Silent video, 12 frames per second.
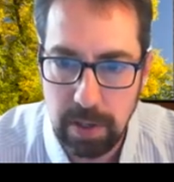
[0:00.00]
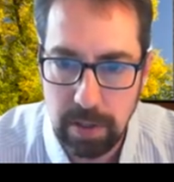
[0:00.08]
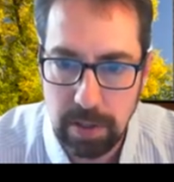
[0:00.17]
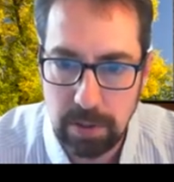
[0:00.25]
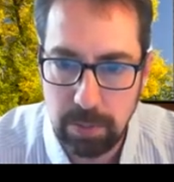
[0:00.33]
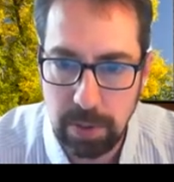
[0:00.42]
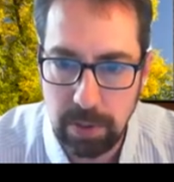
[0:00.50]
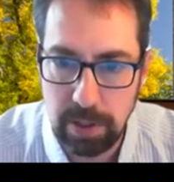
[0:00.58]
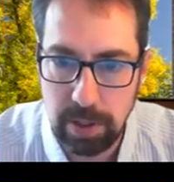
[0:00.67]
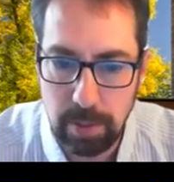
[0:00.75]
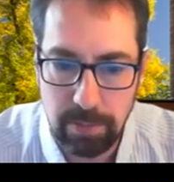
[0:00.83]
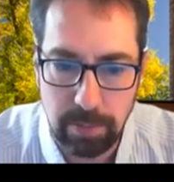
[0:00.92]
Let's build it
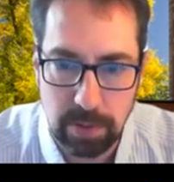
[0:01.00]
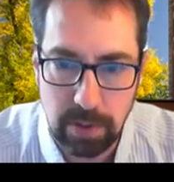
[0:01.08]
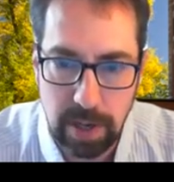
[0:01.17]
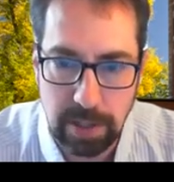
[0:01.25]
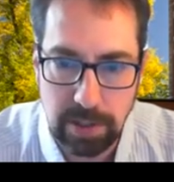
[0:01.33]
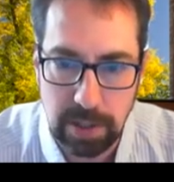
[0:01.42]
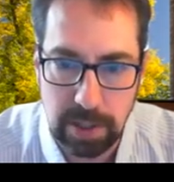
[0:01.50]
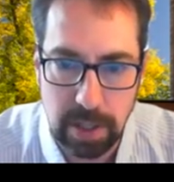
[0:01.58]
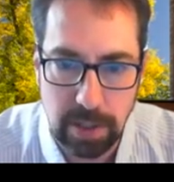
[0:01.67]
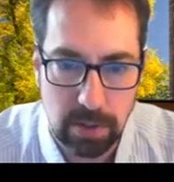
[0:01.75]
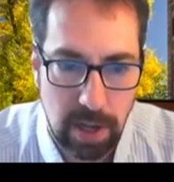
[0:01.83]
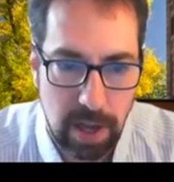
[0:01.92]
up from scratch again.
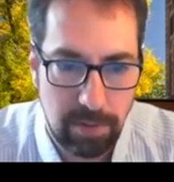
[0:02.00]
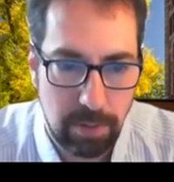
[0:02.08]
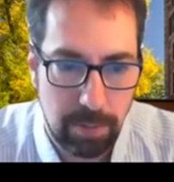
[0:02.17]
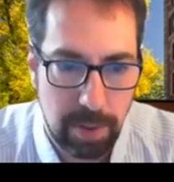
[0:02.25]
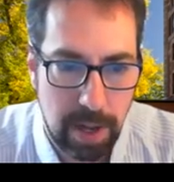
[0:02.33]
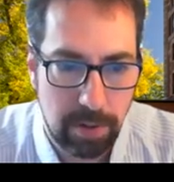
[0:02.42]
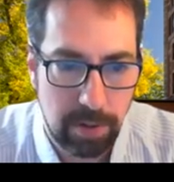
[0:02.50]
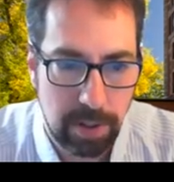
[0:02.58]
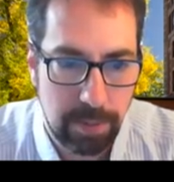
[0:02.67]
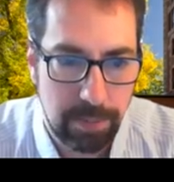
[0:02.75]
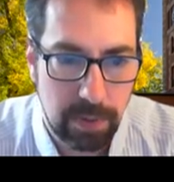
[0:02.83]
So I have a battery.